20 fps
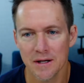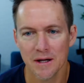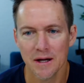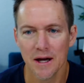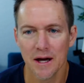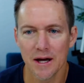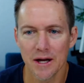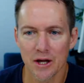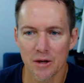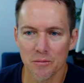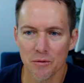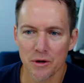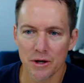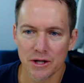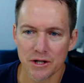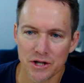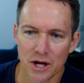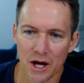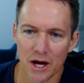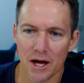Hey, good morning,
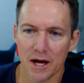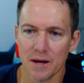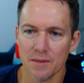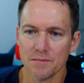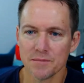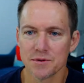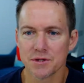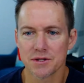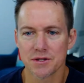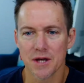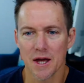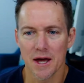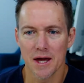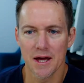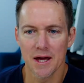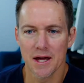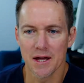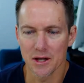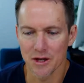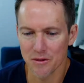James,
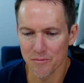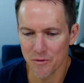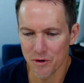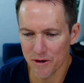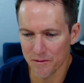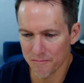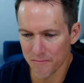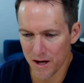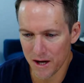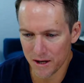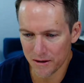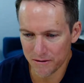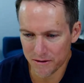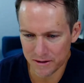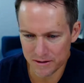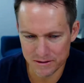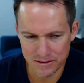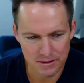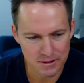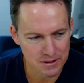and good morning,
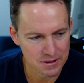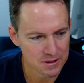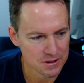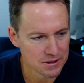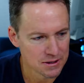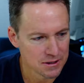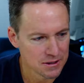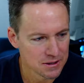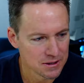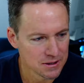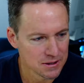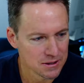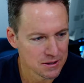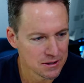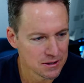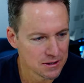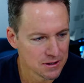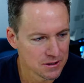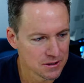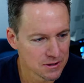Margaret.
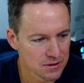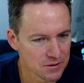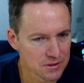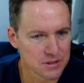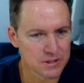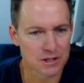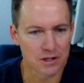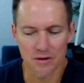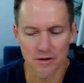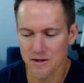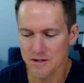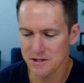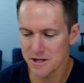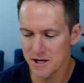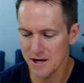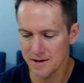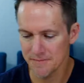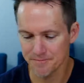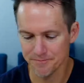Good to see you guys there.